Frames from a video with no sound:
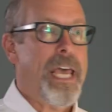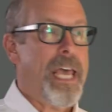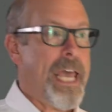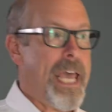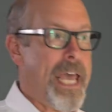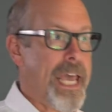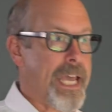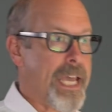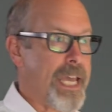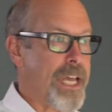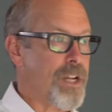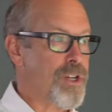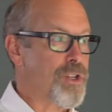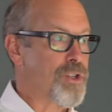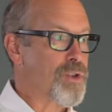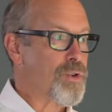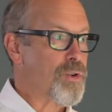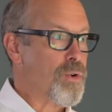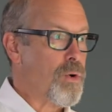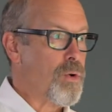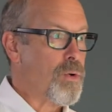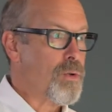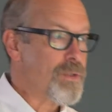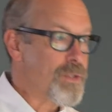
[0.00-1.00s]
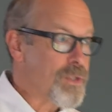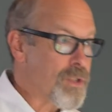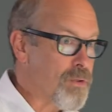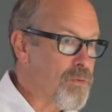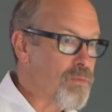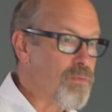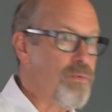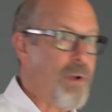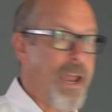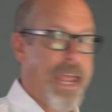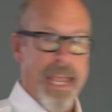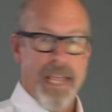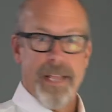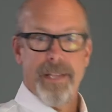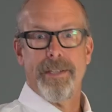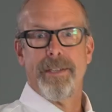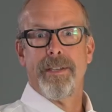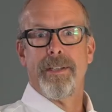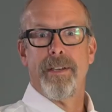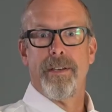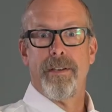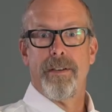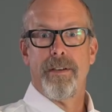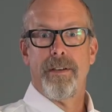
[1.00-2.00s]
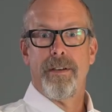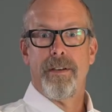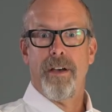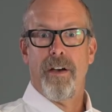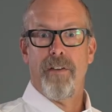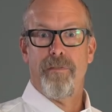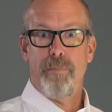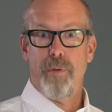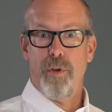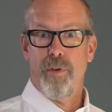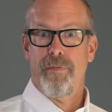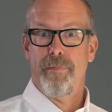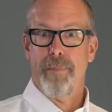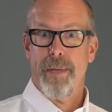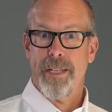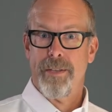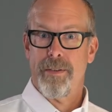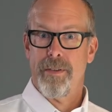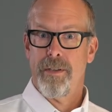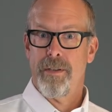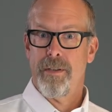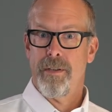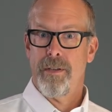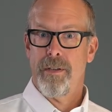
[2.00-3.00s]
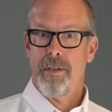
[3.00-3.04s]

it controls the rate of movement.